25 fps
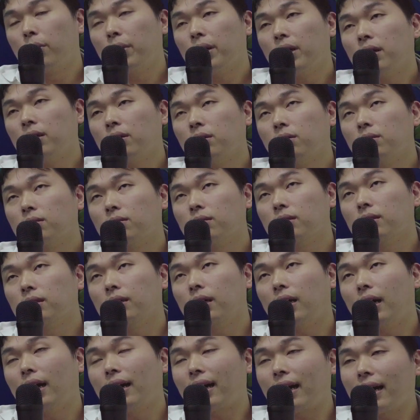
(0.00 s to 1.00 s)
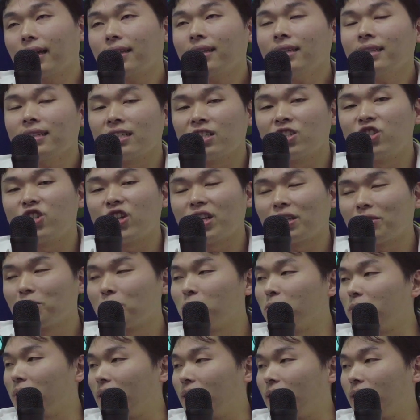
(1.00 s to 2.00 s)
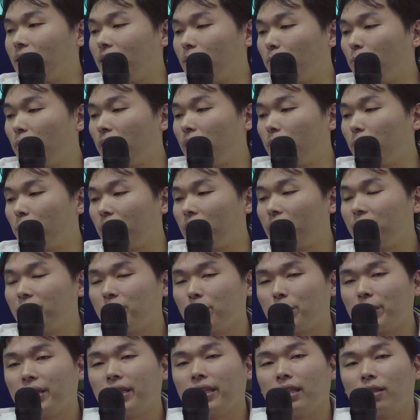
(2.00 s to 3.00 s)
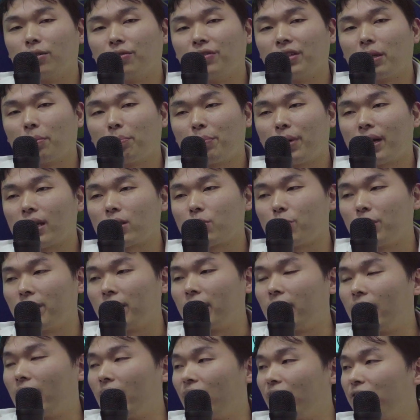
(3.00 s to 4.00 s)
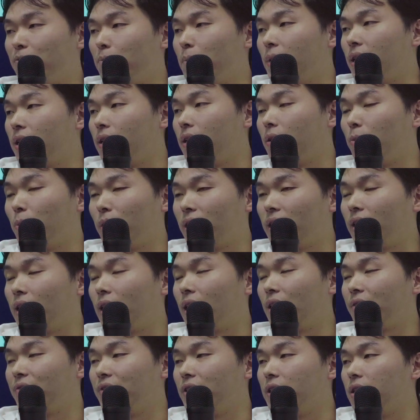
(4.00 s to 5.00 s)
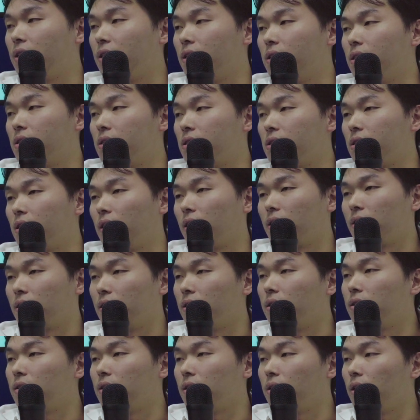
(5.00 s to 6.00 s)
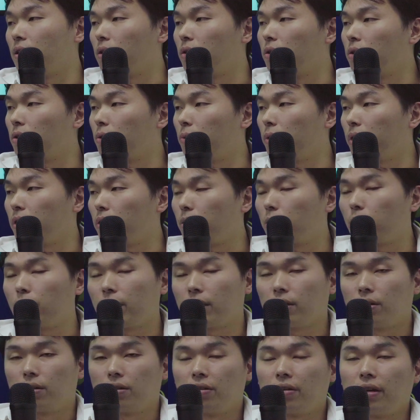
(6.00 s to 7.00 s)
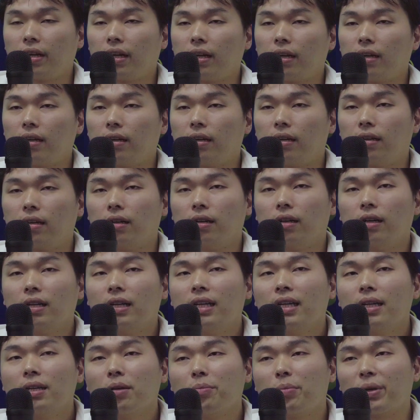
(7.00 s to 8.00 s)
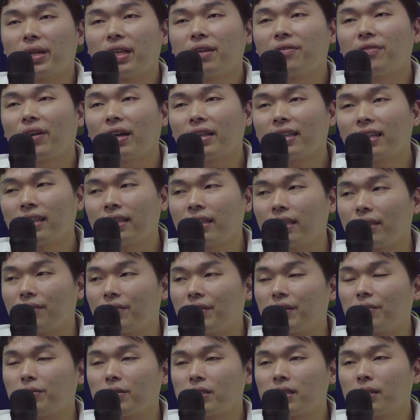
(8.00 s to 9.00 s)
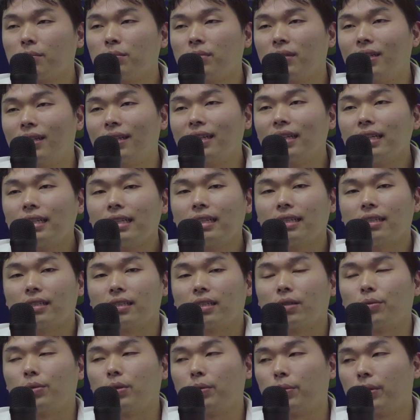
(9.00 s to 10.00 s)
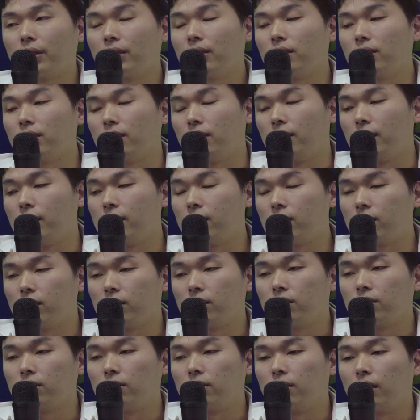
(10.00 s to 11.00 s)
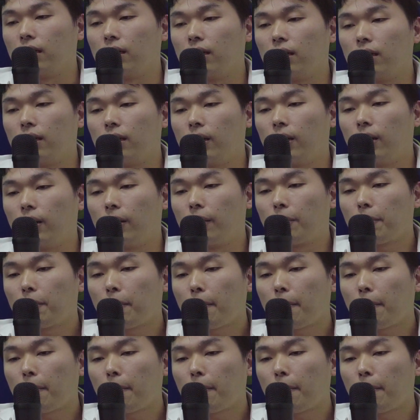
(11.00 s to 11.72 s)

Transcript: Well, I, think in general that what, whatever we did over the past one and a half month, uh, one and a half years uh, turned, turned out quite quite hmm. all right. Uh, but if I think if there were some learnings that we wanted to distill, uh,